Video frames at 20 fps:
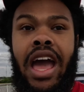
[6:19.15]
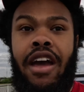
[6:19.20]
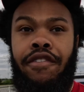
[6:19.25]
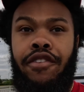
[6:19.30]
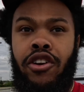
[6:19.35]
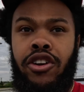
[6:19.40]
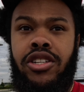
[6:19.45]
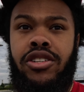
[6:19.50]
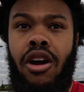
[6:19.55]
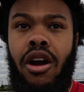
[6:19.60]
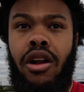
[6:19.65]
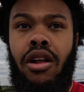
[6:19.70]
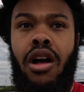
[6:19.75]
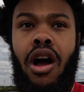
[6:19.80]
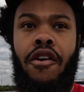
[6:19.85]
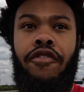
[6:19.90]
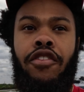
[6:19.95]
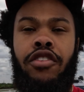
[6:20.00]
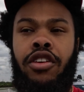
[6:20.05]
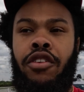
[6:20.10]
If you're starting
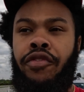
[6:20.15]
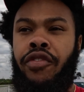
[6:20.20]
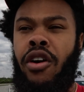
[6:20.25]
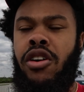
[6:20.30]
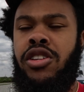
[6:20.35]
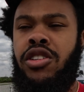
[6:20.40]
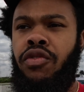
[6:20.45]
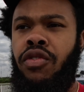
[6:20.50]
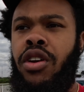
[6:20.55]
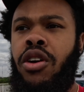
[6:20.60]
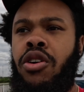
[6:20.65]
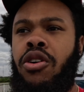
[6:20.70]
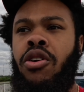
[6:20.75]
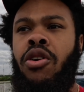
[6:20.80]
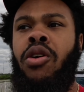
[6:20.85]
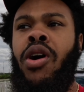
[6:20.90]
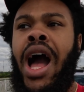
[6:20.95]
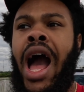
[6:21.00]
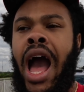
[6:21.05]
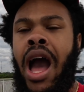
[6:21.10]
off with your first
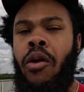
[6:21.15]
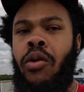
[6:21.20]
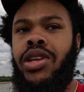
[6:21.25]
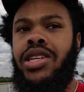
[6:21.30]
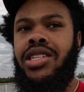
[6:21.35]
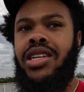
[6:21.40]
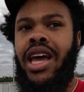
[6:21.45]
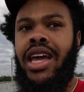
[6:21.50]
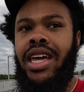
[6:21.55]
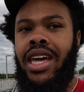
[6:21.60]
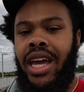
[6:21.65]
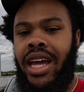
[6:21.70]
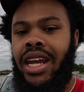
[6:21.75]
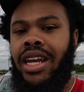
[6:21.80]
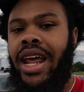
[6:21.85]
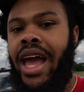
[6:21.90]
vehicle, I would say get an